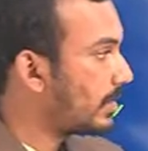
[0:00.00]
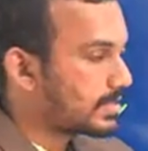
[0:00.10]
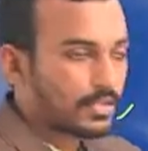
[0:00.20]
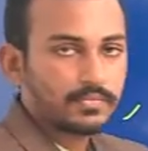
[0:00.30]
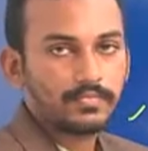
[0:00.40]

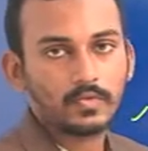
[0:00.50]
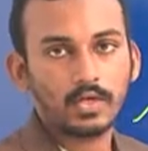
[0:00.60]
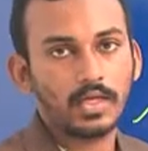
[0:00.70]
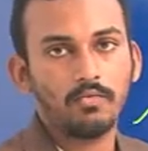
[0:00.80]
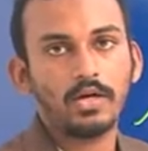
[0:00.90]
Okay, what we
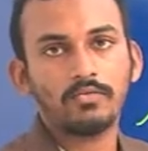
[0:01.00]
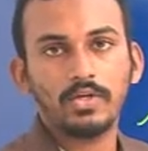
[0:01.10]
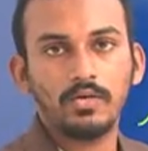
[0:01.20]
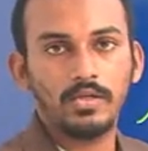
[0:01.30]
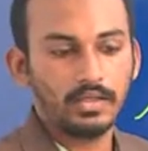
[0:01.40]
are doing
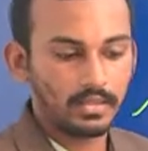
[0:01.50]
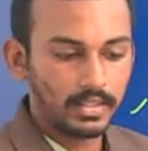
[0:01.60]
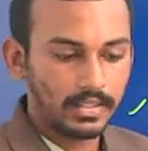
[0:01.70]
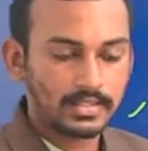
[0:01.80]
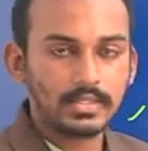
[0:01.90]
inside the
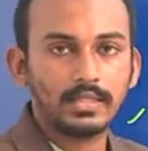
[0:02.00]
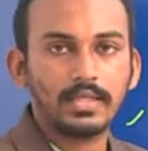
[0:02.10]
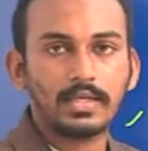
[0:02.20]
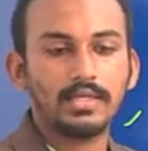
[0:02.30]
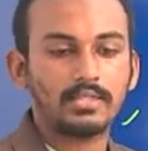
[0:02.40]
casing, we
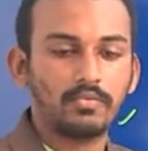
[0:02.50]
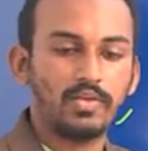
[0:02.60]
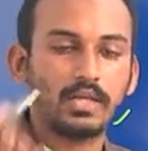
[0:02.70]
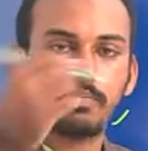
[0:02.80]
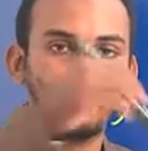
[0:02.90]
are
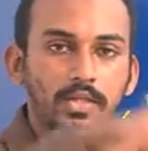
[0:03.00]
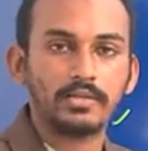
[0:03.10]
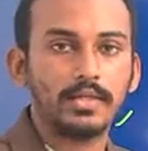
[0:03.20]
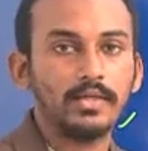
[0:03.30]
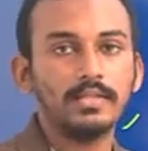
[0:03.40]
pouring the
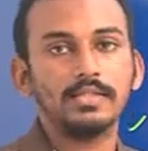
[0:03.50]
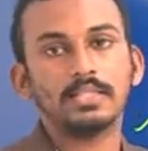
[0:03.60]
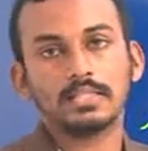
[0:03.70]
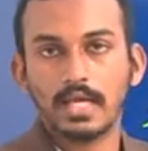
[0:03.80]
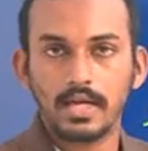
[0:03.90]
sand.